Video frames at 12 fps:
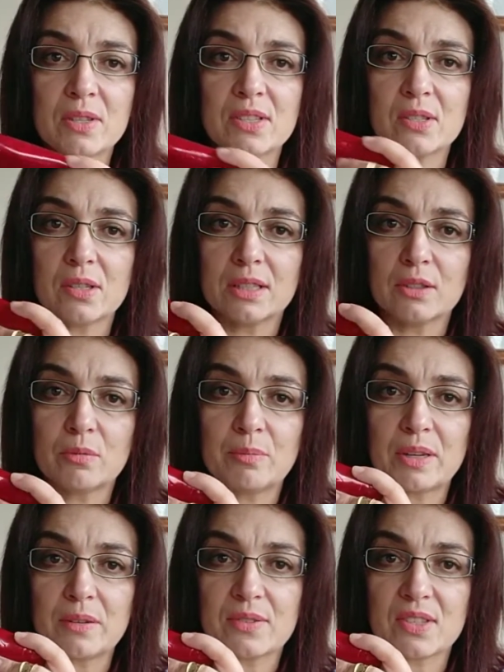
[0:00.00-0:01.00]
There's still a little
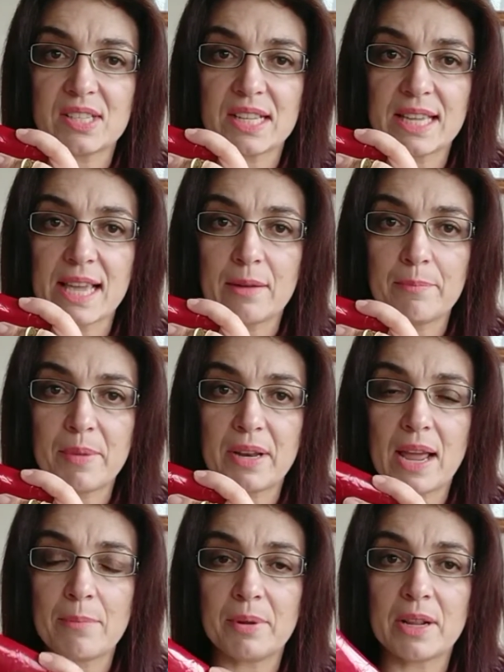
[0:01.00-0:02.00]
bit of sticking out bit
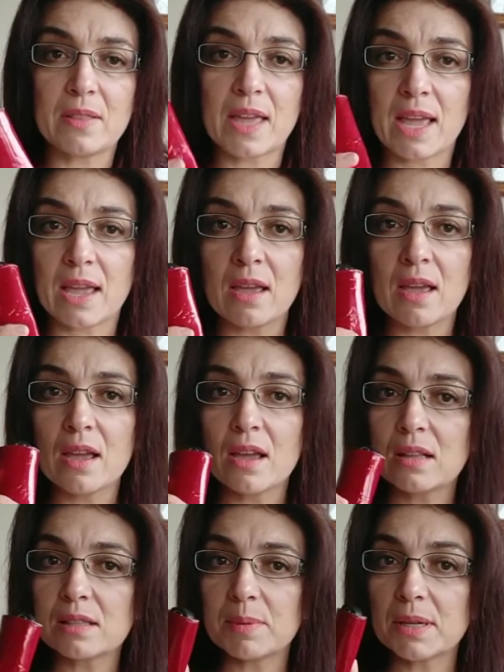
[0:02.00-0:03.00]
happening there.
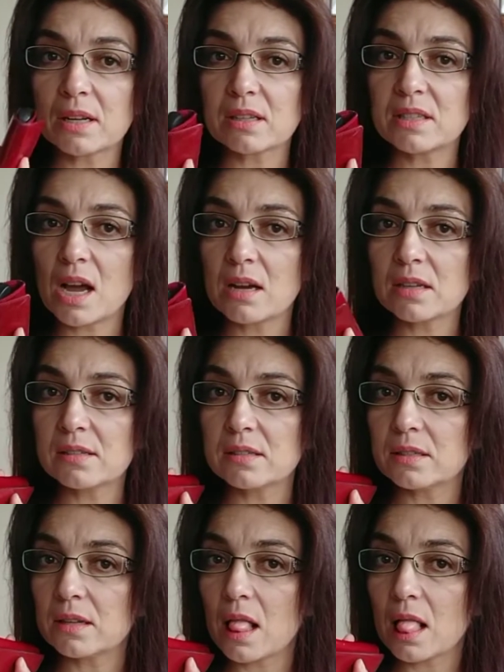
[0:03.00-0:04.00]
It's a bit like a tongue, isn't
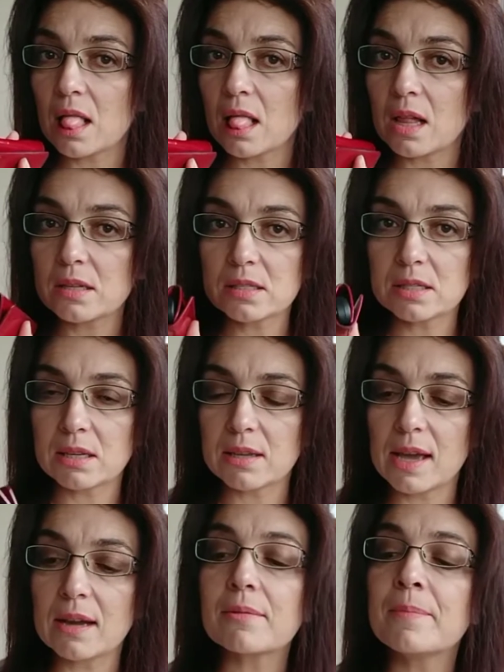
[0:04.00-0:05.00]
it?
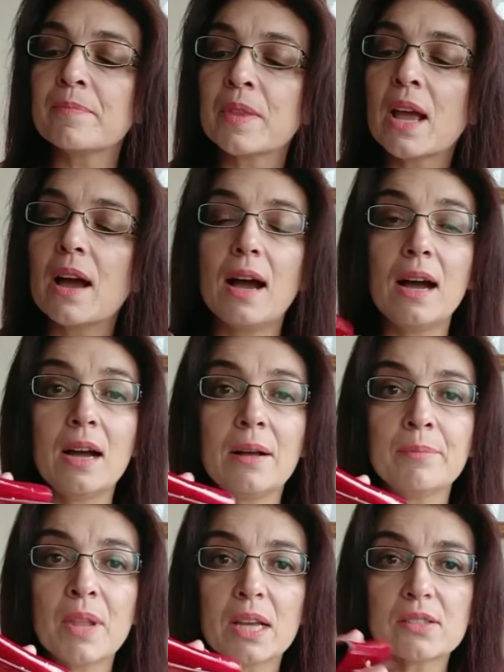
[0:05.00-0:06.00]
Sticking out.
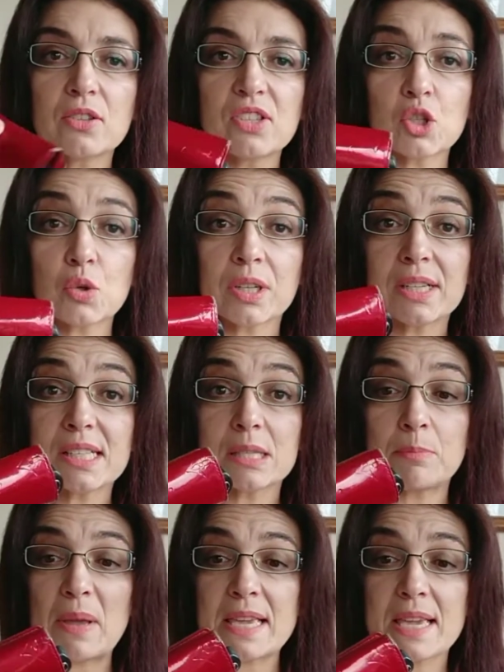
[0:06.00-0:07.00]
So strictly
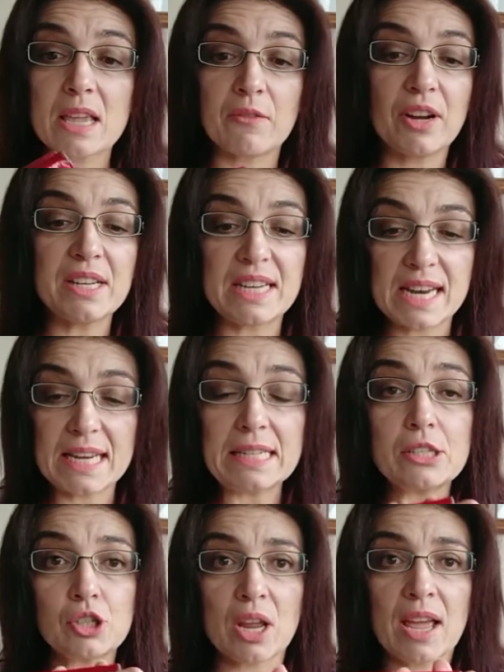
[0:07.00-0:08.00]
speaking, if I
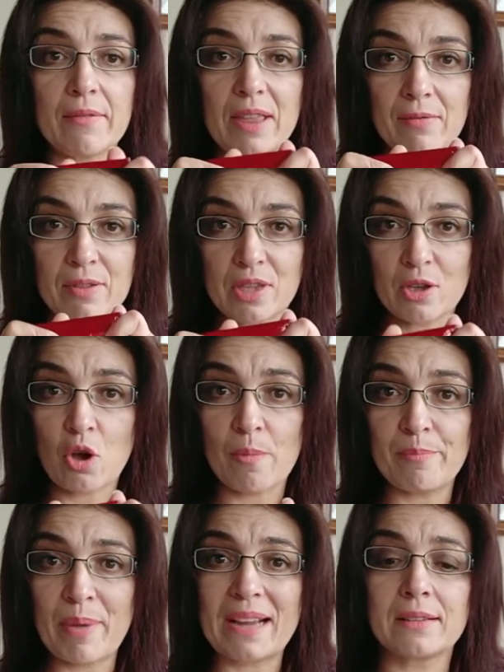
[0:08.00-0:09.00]
needed to have everything
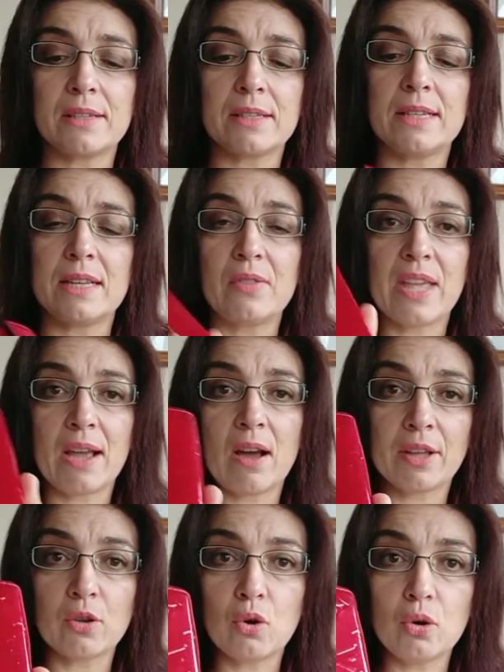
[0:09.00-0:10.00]
compacted in there,
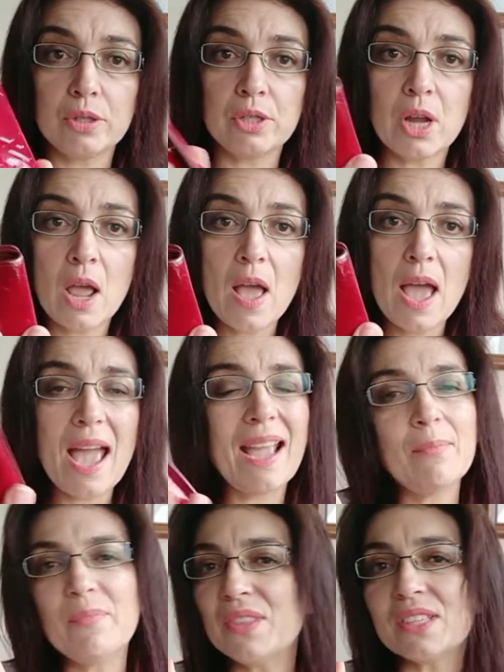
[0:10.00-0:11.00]
I could.
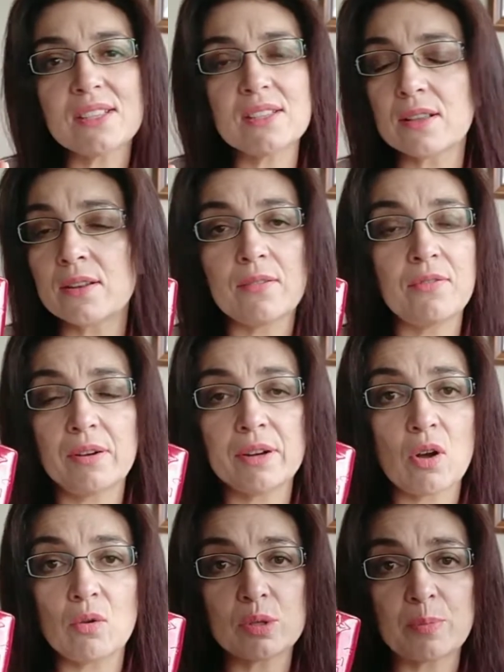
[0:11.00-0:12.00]
And this is a
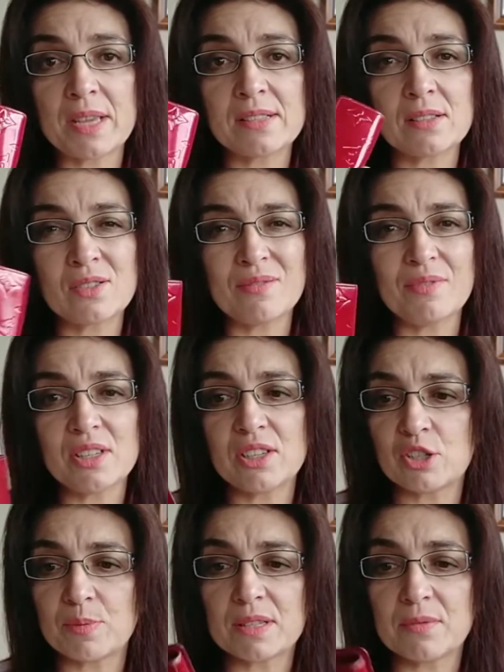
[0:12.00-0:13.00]
very old piece. It's not
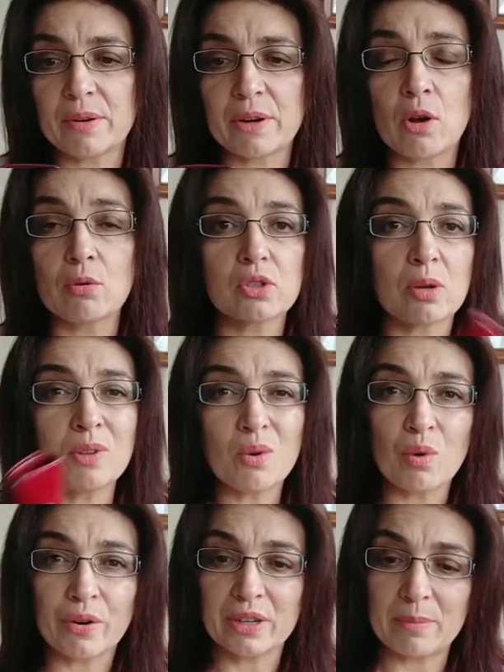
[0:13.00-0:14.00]
vintage, but it's very old. So I'm
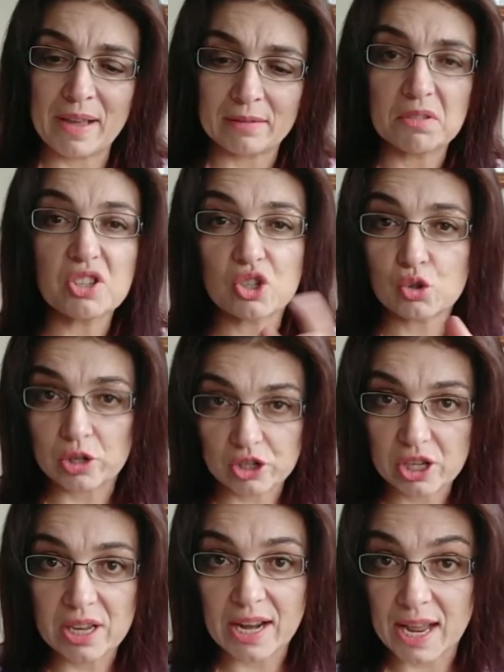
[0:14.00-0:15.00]
not worried about
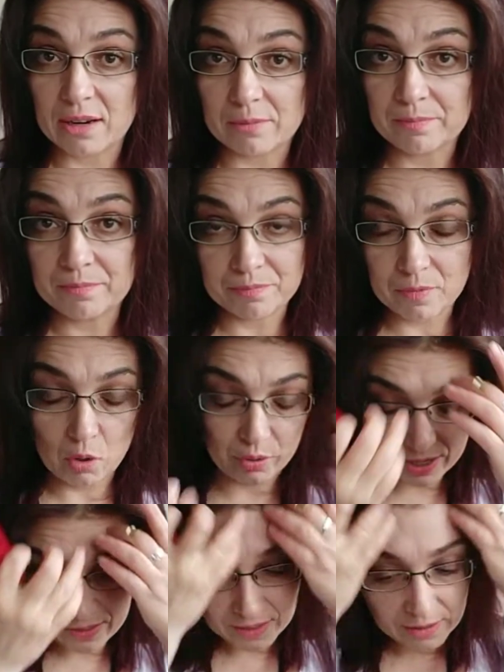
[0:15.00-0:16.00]
stretching it out or
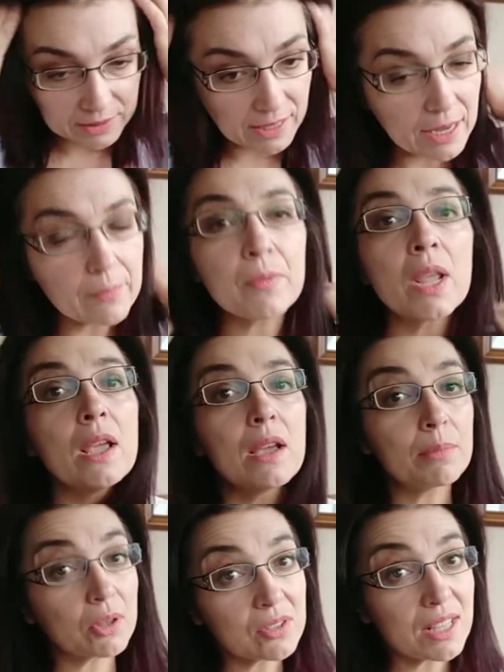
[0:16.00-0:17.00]
anything like that,
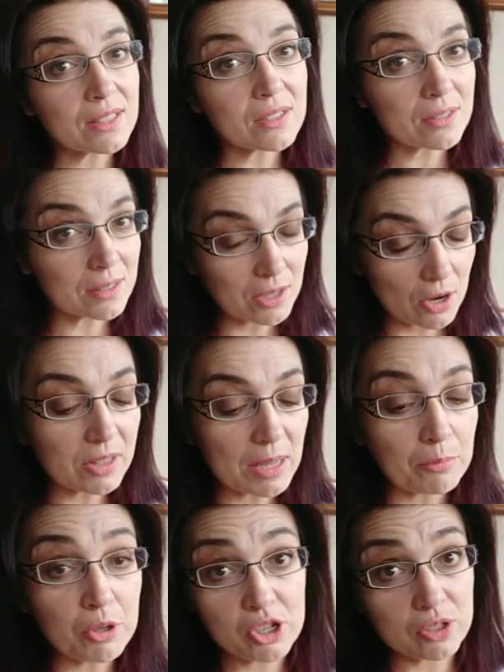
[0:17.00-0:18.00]
because that's,
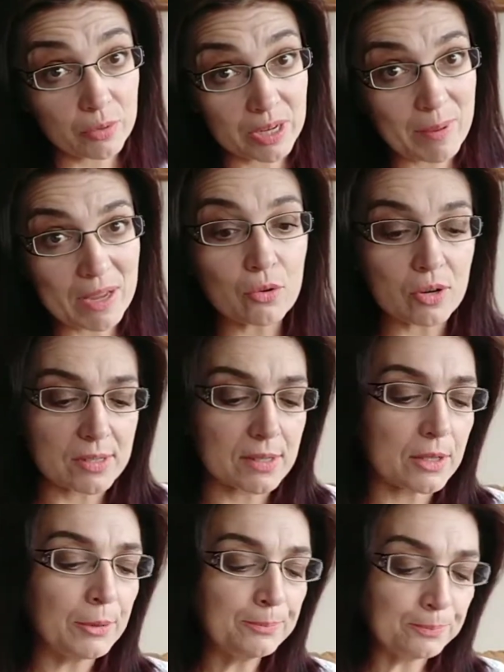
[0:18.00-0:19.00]
that bridge has already been
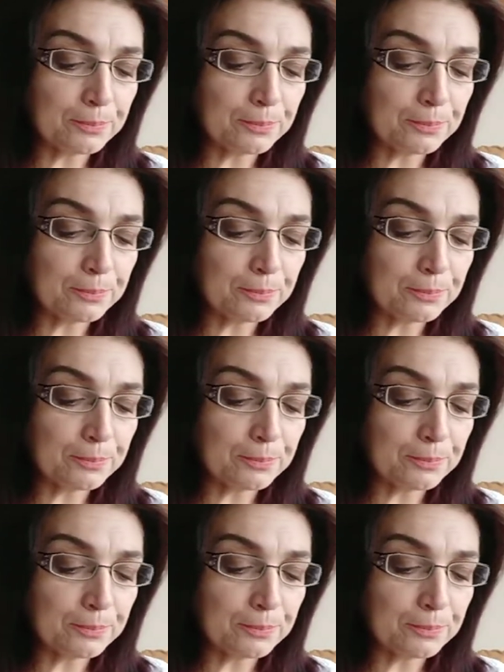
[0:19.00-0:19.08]
crossed.